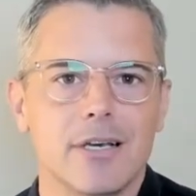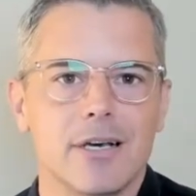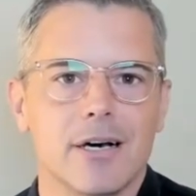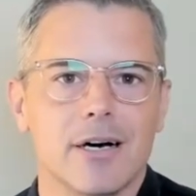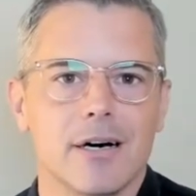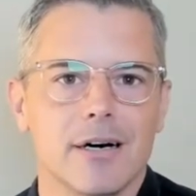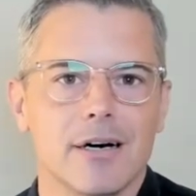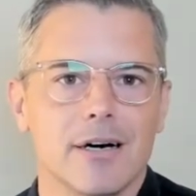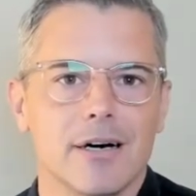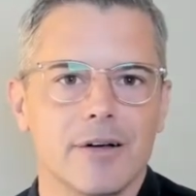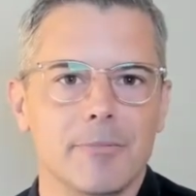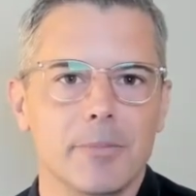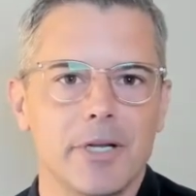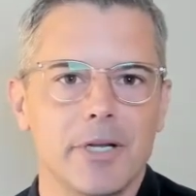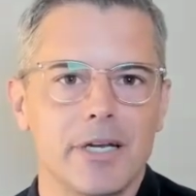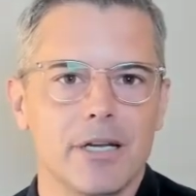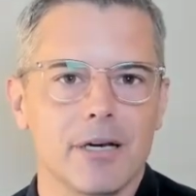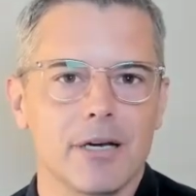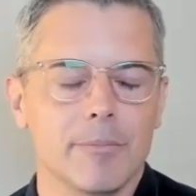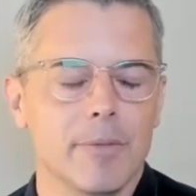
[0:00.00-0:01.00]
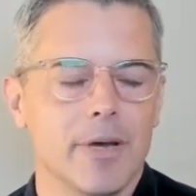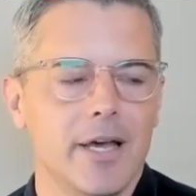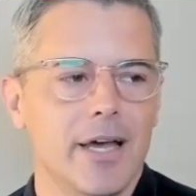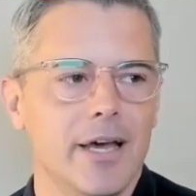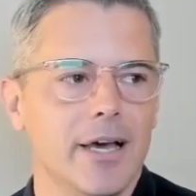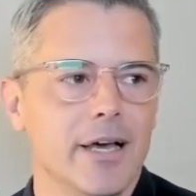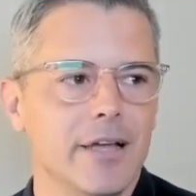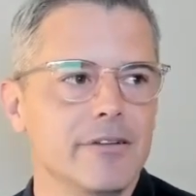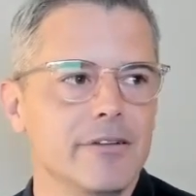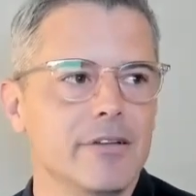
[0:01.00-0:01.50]
on Medium,
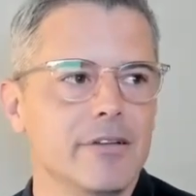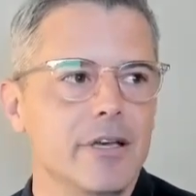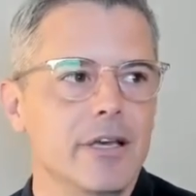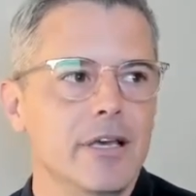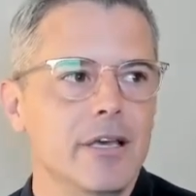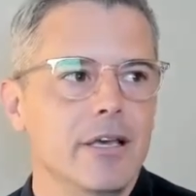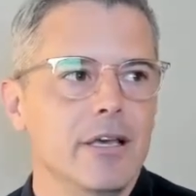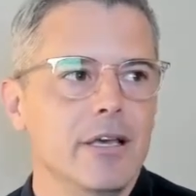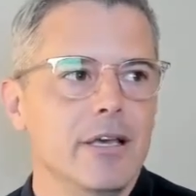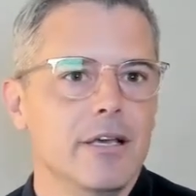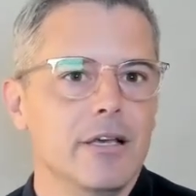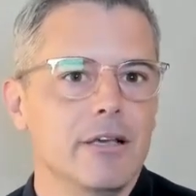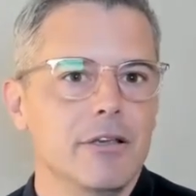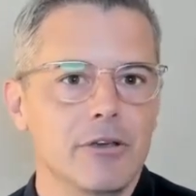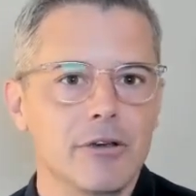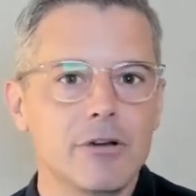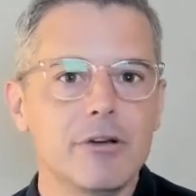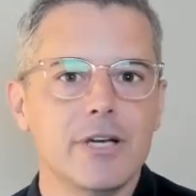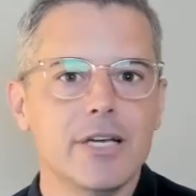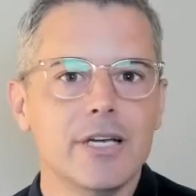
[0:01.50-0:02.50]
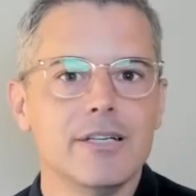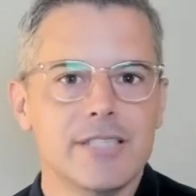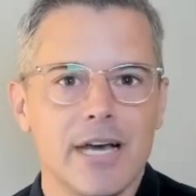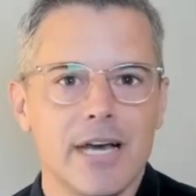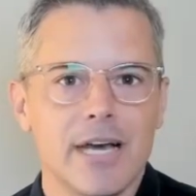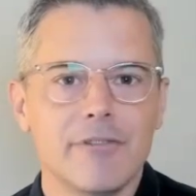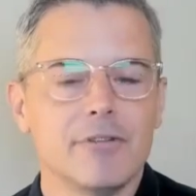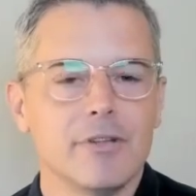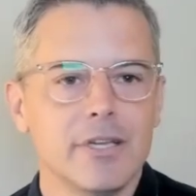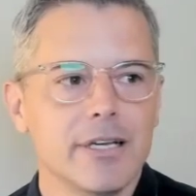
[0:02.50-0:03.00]
and you can
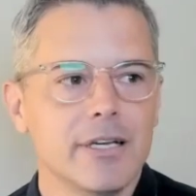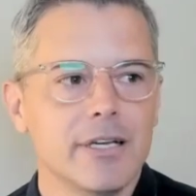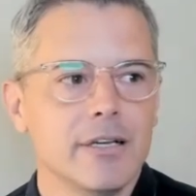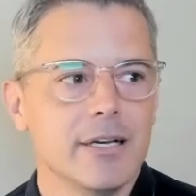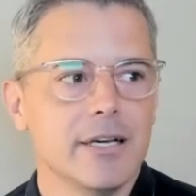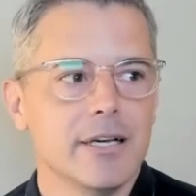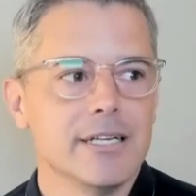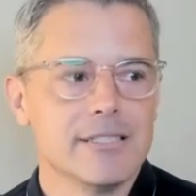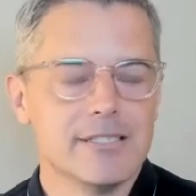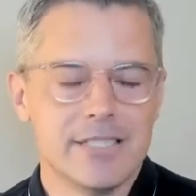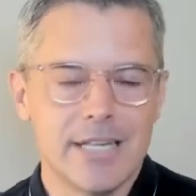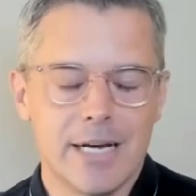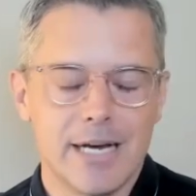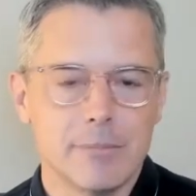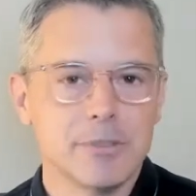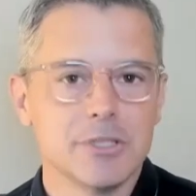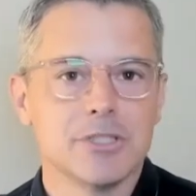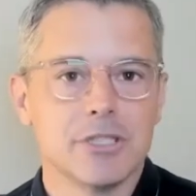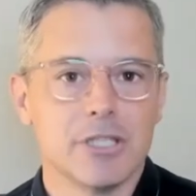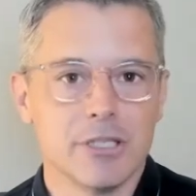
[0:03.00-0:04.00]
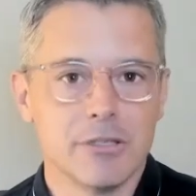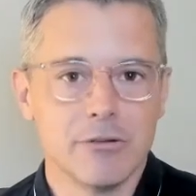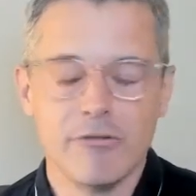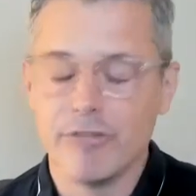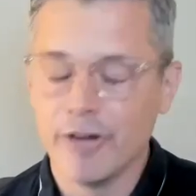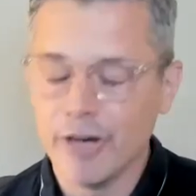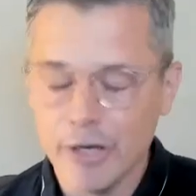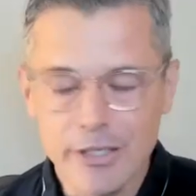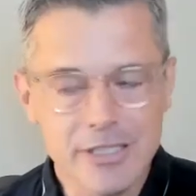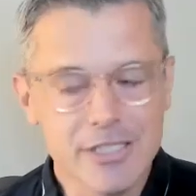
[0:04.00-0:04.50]
definitely establish the
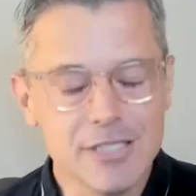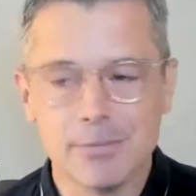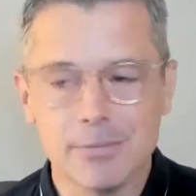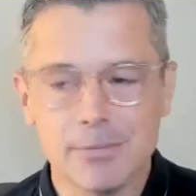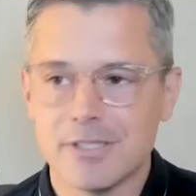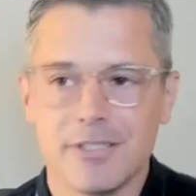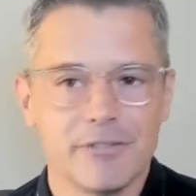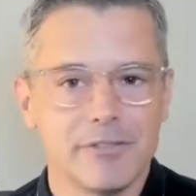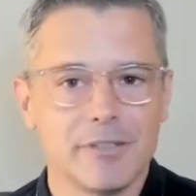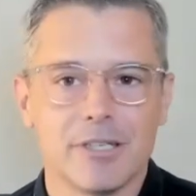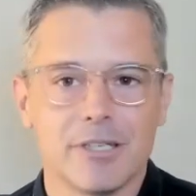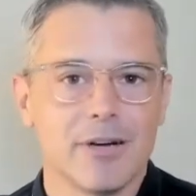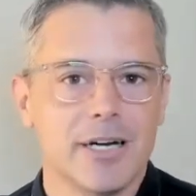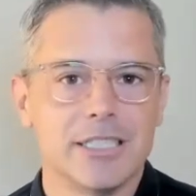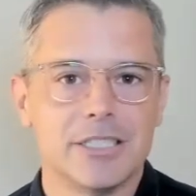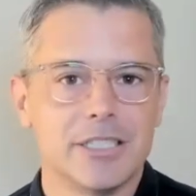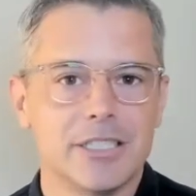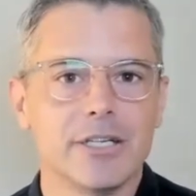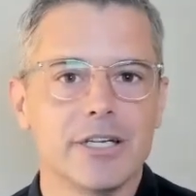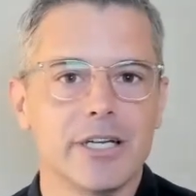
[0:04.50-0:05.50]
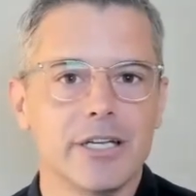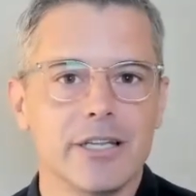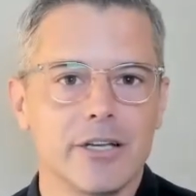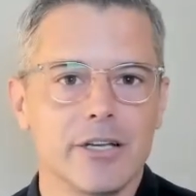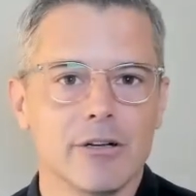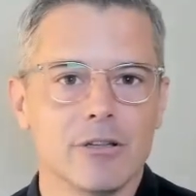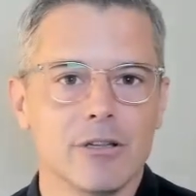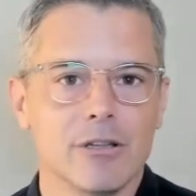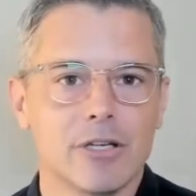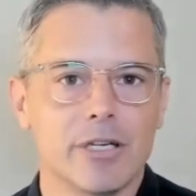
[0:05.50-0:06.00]
very specific criteria
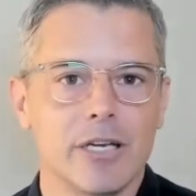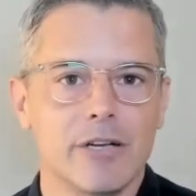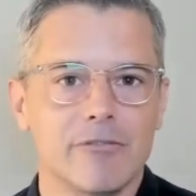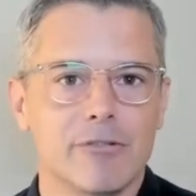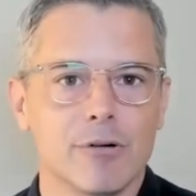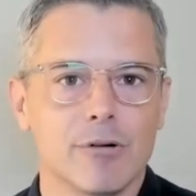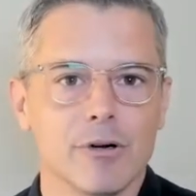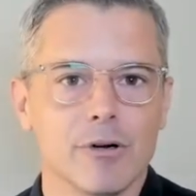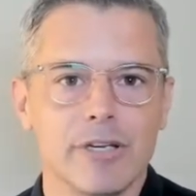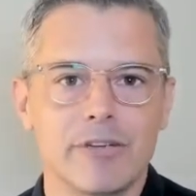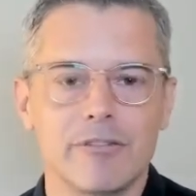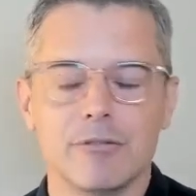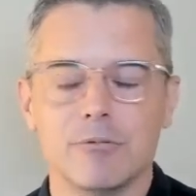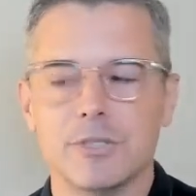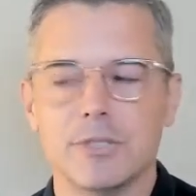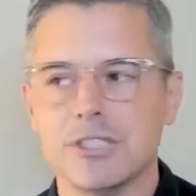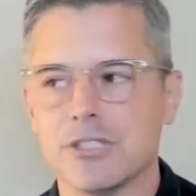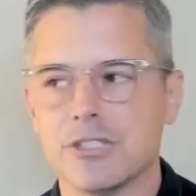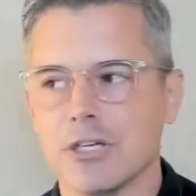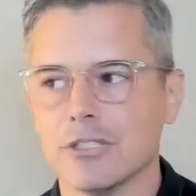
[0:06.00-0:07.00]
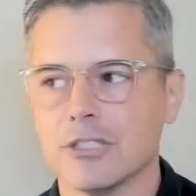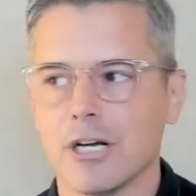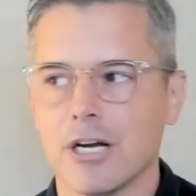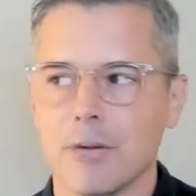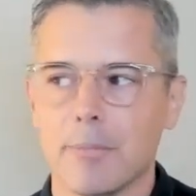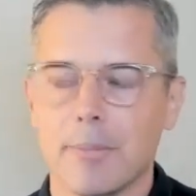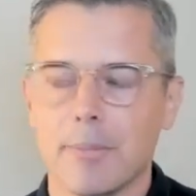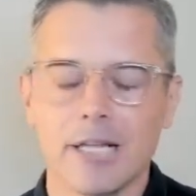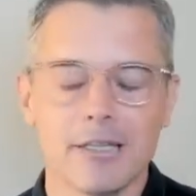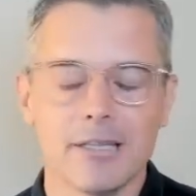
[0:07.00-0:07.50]
that you're looking for. Even when you start
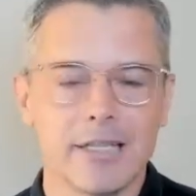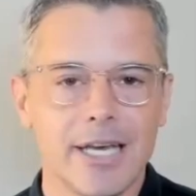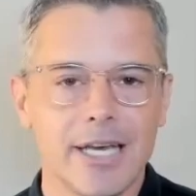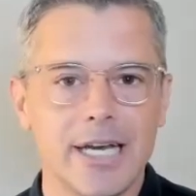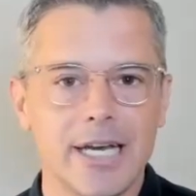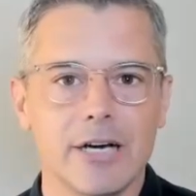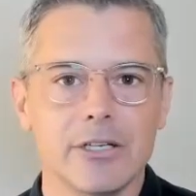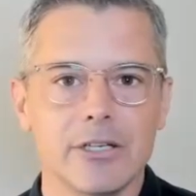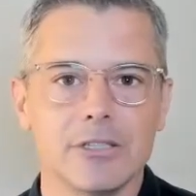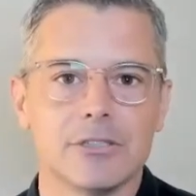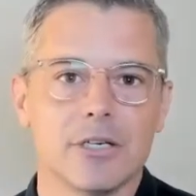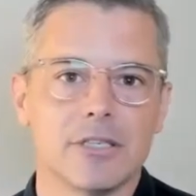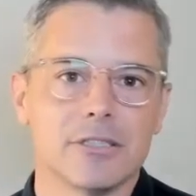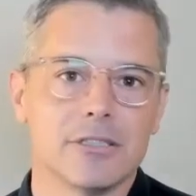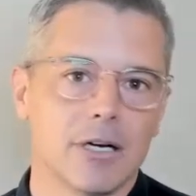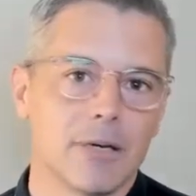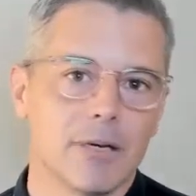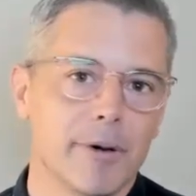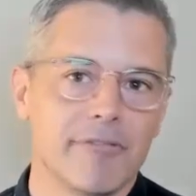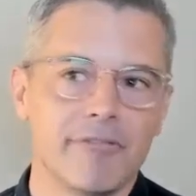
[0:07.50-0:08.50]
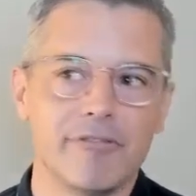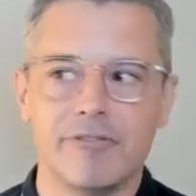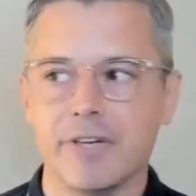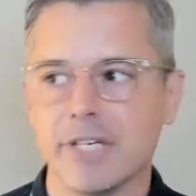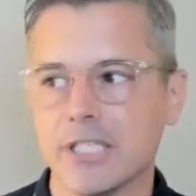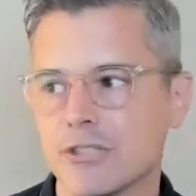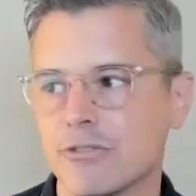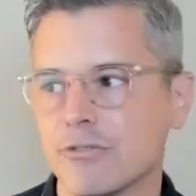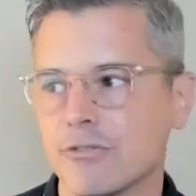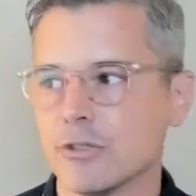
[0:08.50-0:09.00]
talking about layout, you start talking about
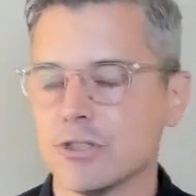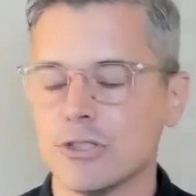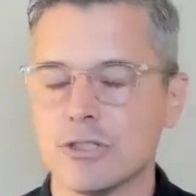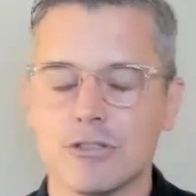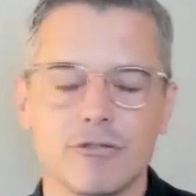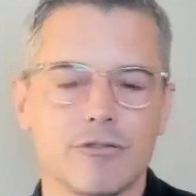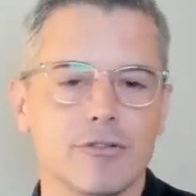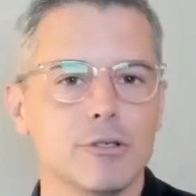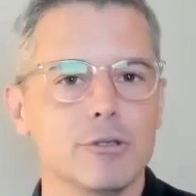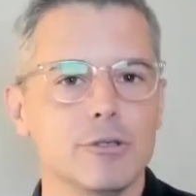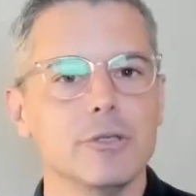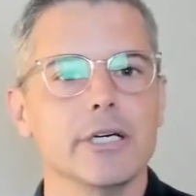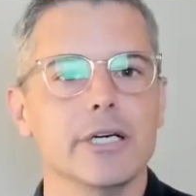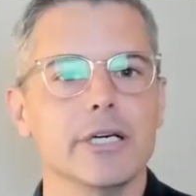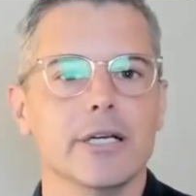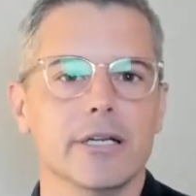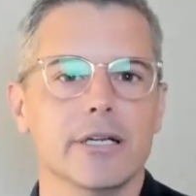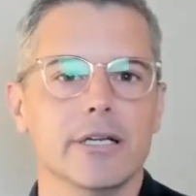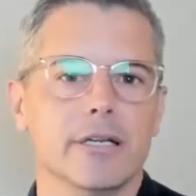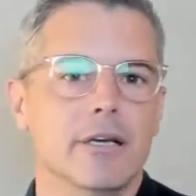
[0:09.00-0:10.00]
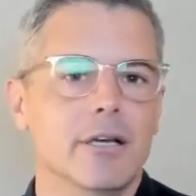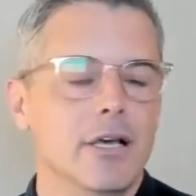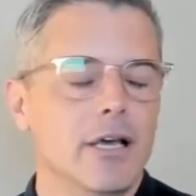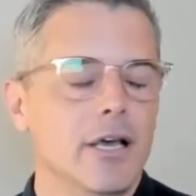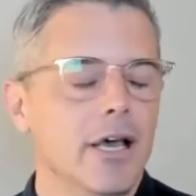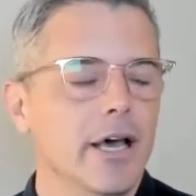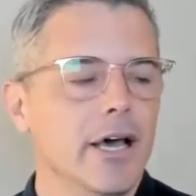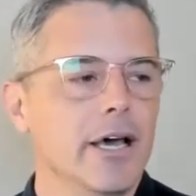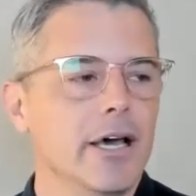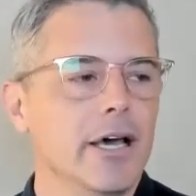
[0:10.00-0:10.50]
fixed versus fluid
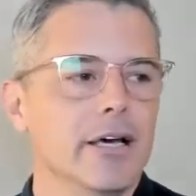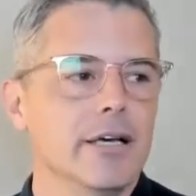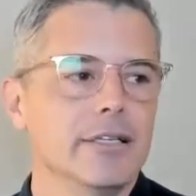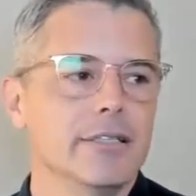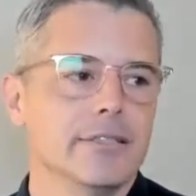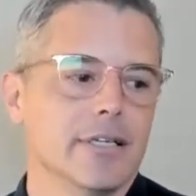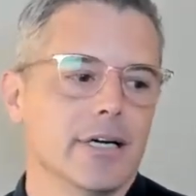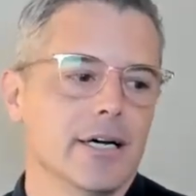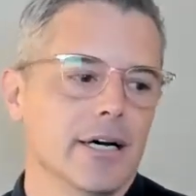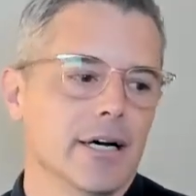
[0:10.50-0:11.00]
and